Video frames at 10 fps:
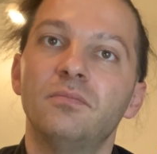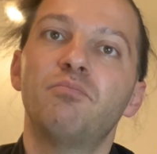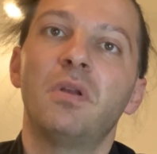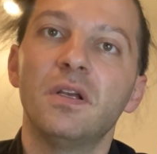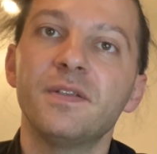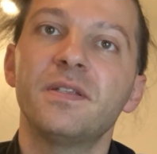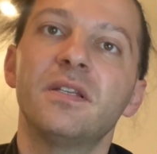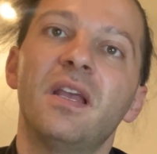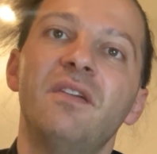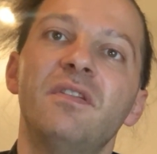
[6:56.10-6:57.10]

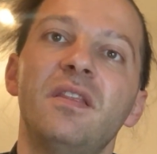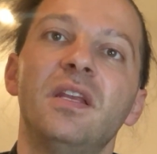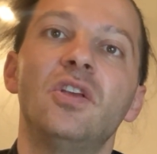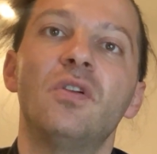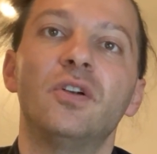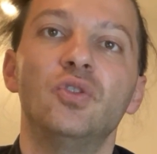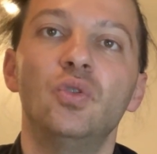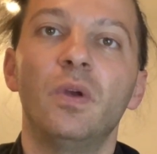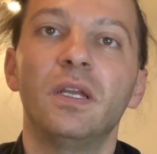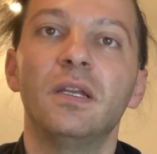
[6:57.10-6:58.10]
plus everything you are
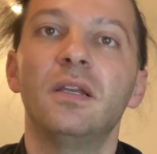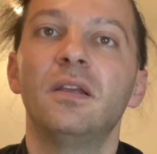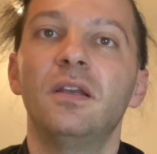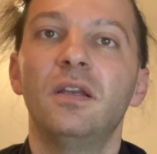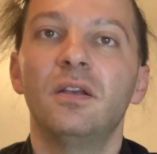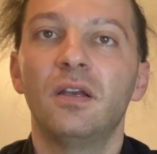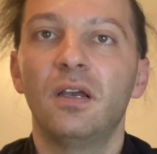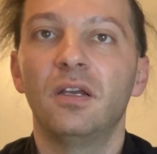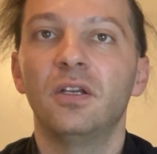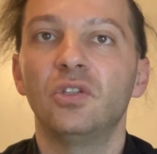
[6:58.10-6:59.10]
doing
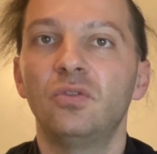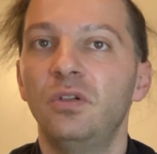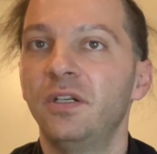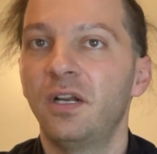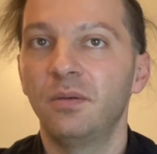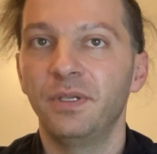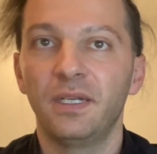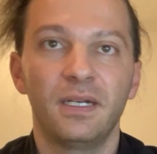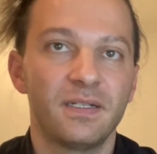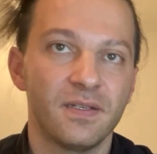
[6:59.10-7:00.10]
to learn Arabic,
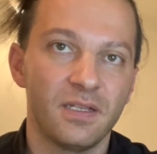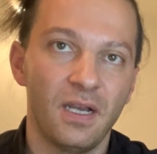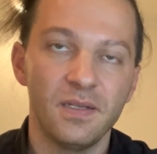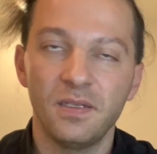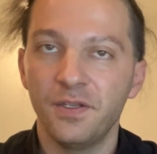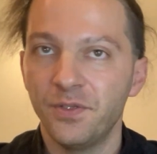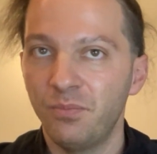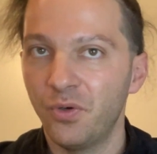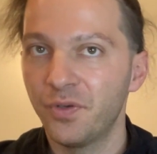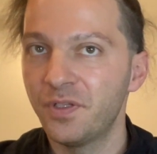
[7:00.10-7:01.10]
exercises,
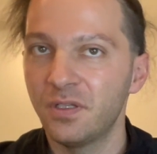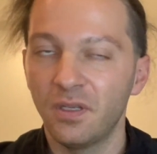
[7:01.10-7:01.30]
books,